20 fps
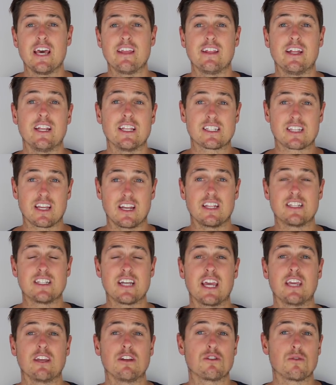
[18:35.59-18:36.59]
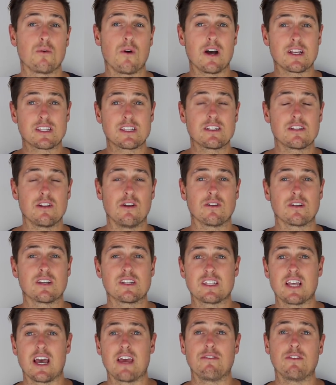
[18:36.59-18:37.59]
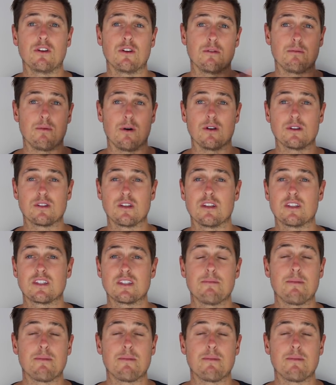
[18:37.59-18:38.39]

then it's going to take you twice as long to save your deposits.